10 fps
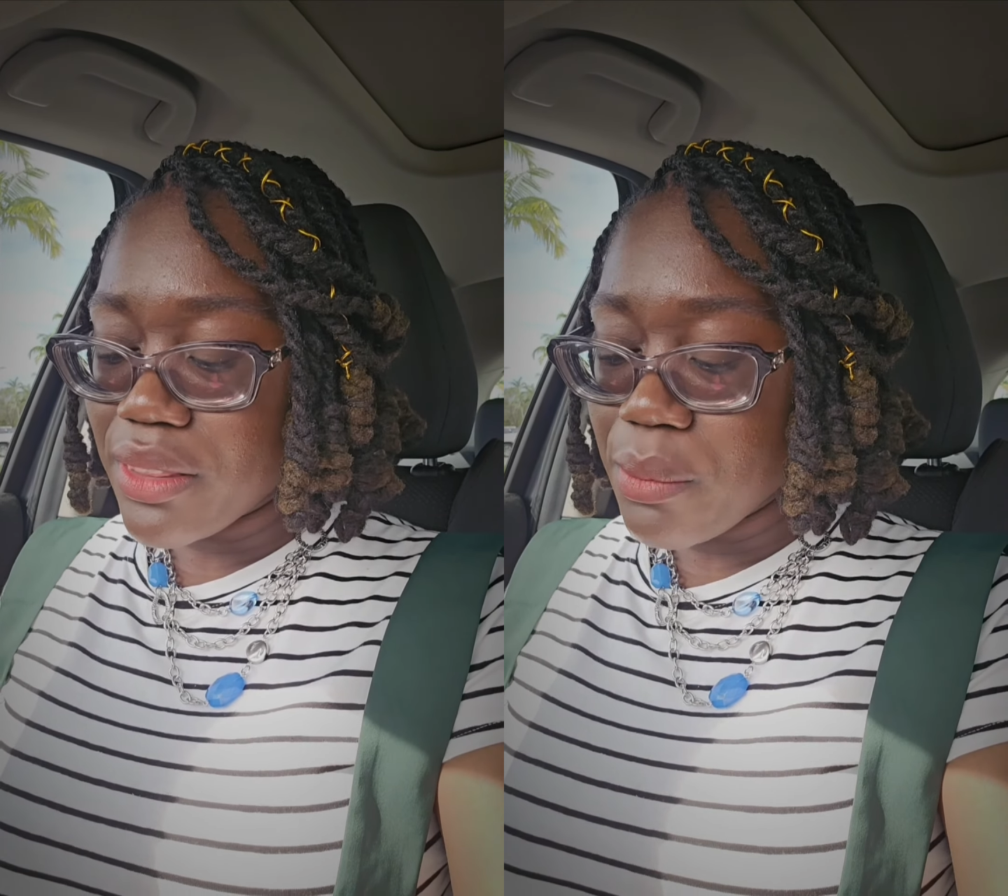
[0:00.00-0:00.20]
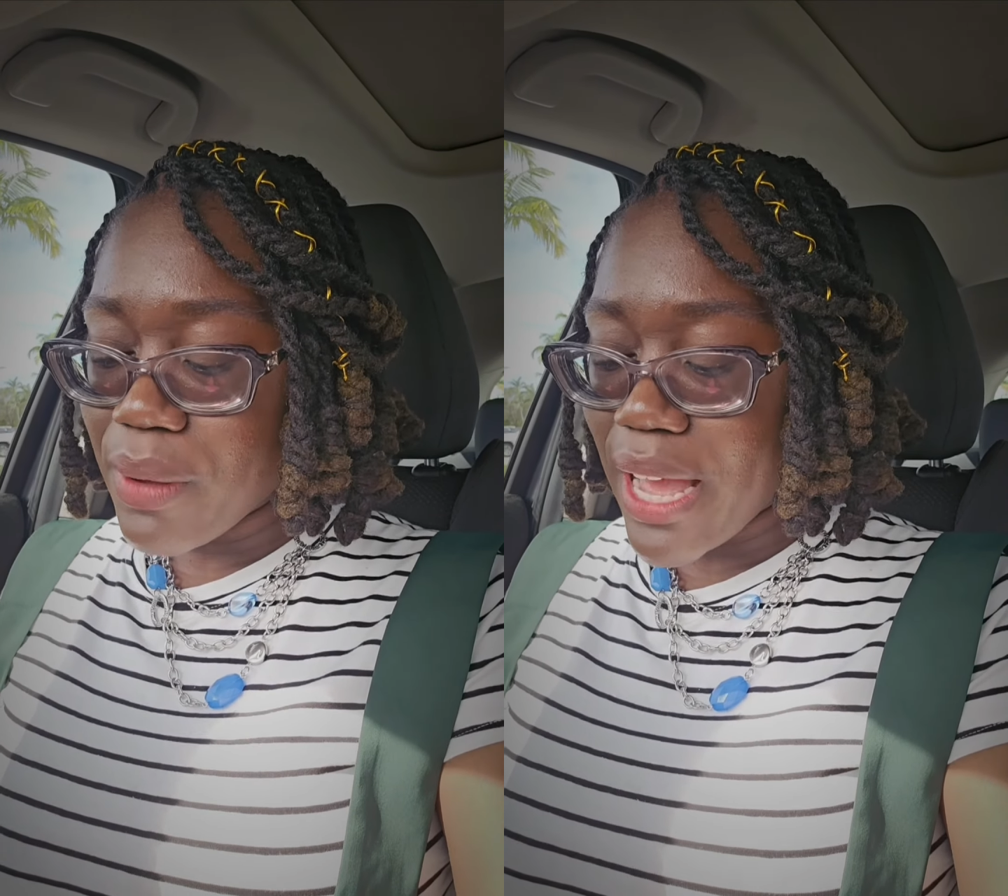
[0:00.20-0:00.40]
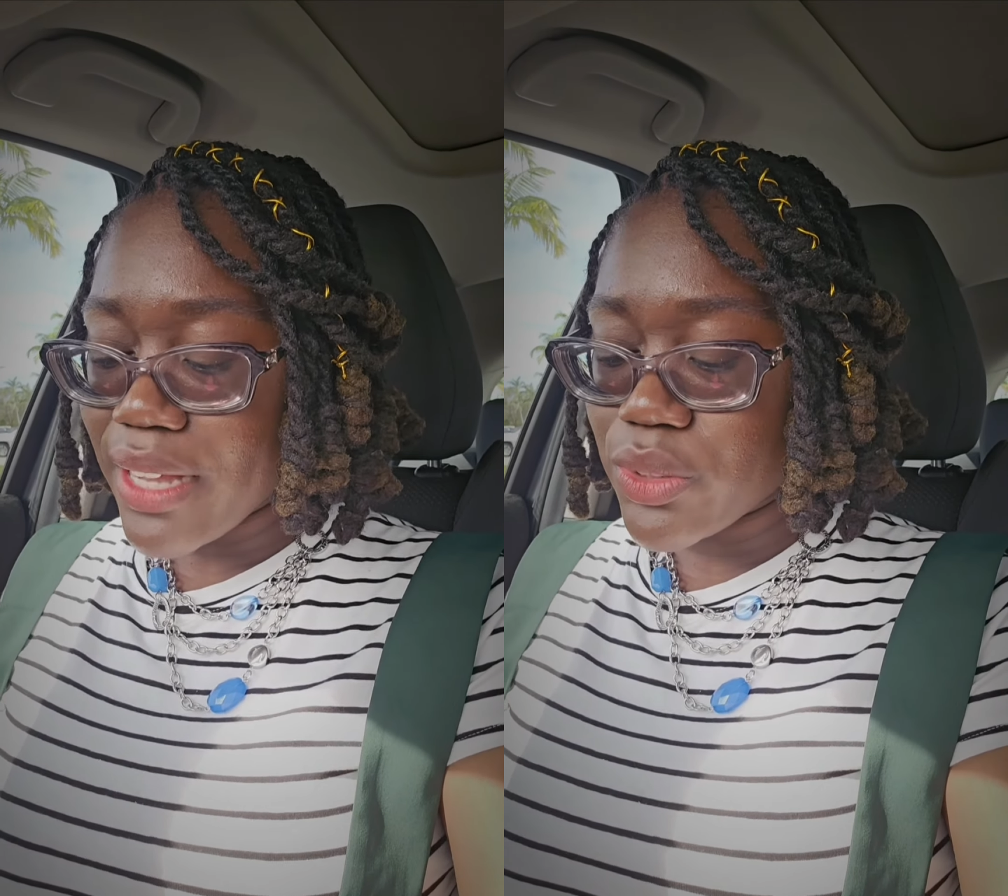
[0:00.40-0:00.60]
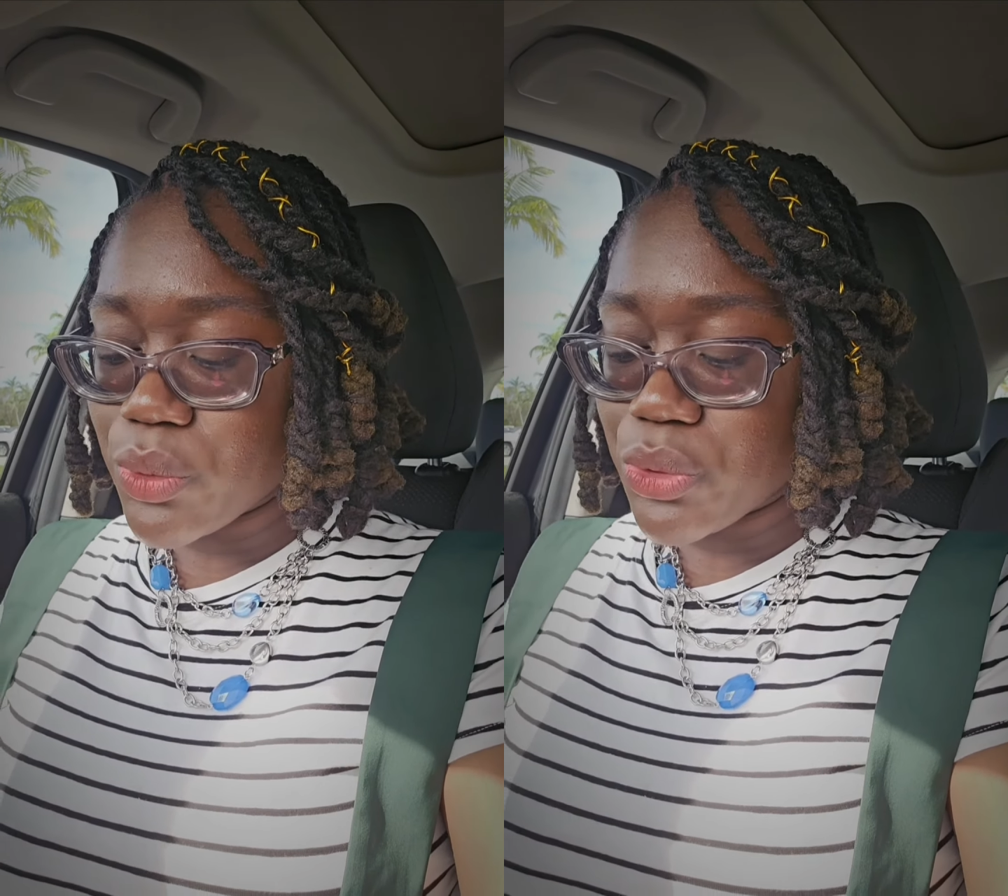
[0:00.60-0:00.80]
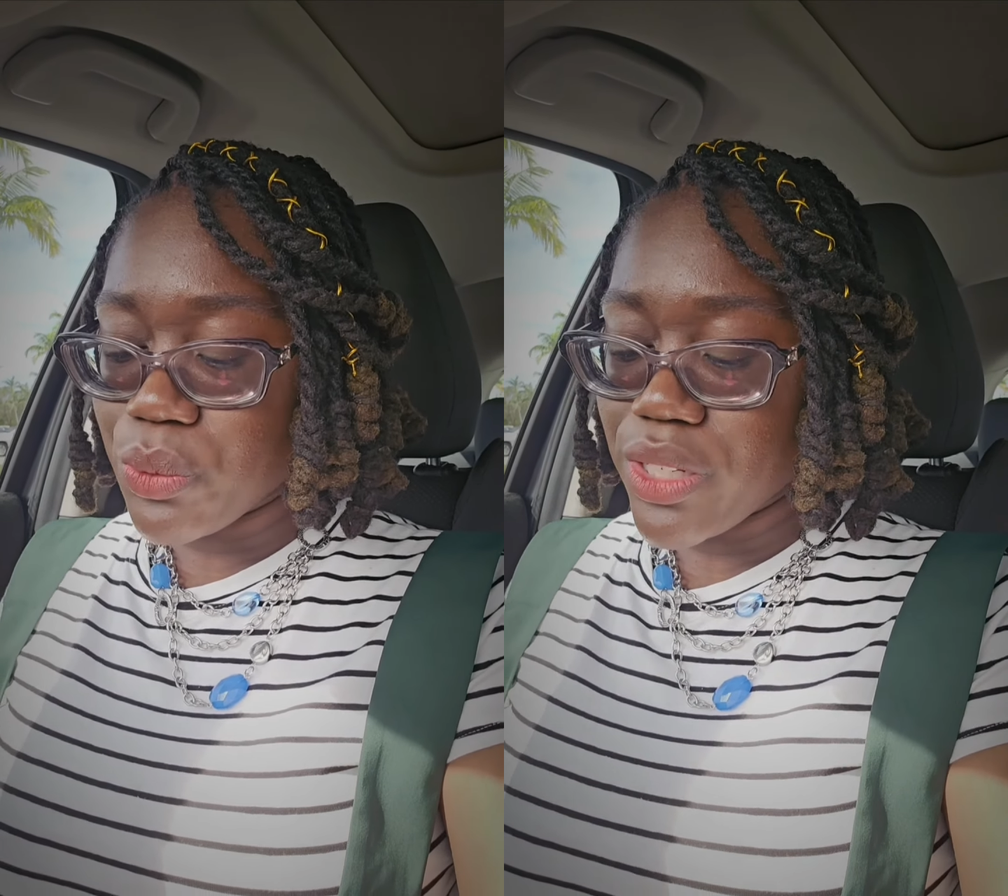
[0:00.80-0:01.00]
in the past
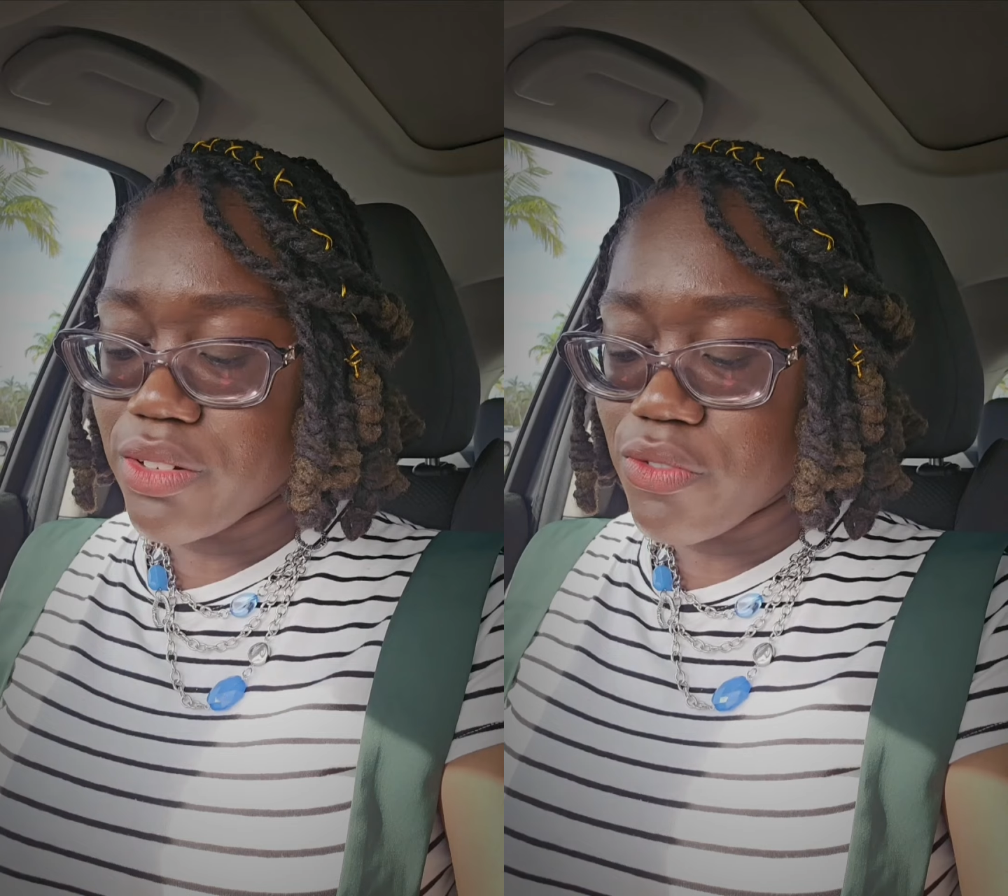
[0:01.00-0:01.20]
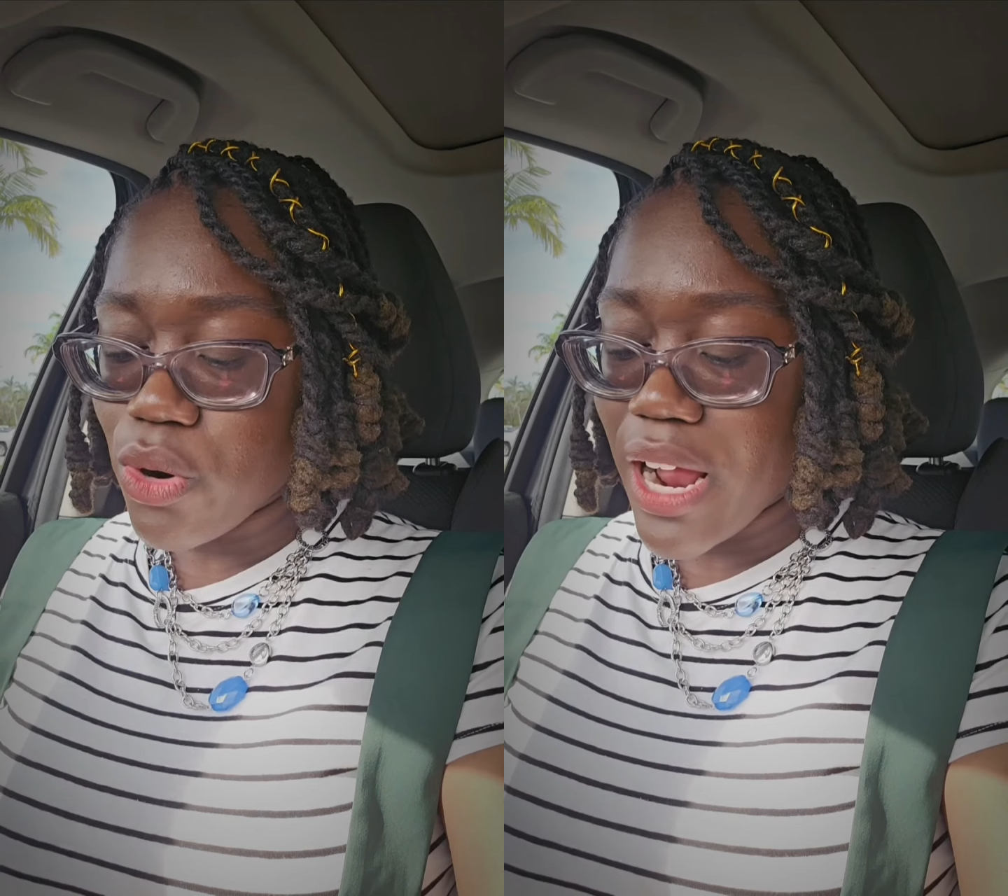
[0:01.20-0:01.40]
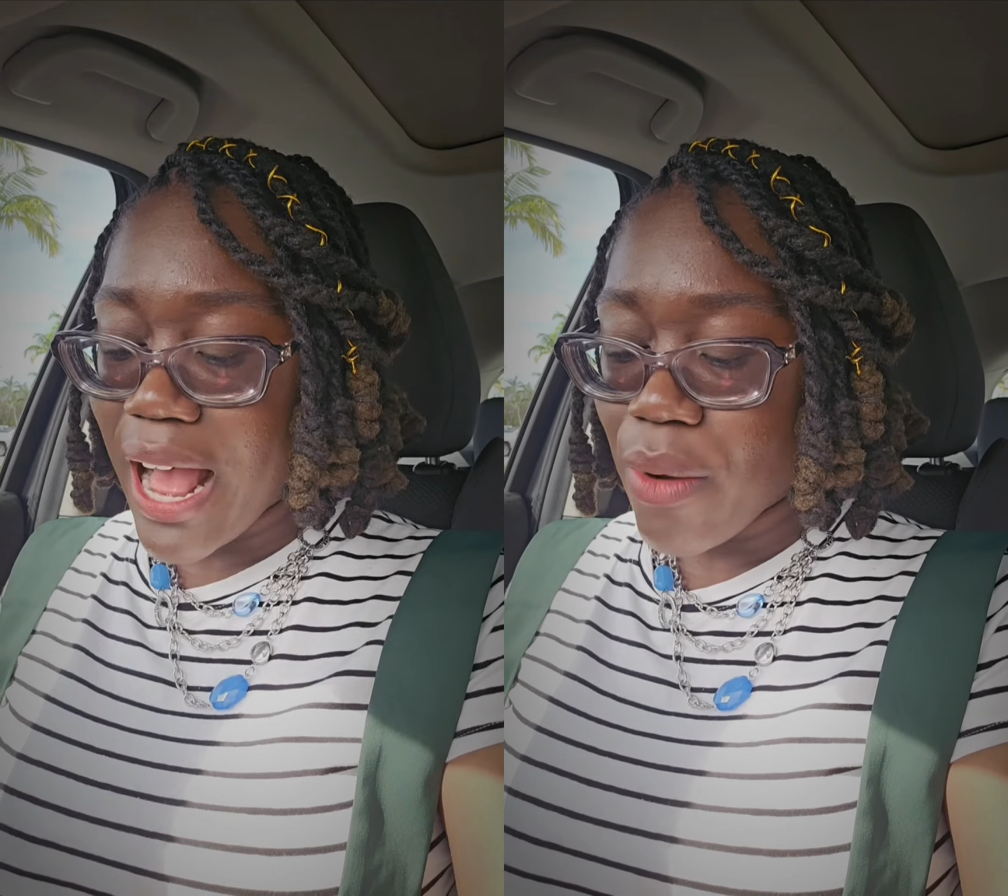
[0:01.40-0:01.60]
was written for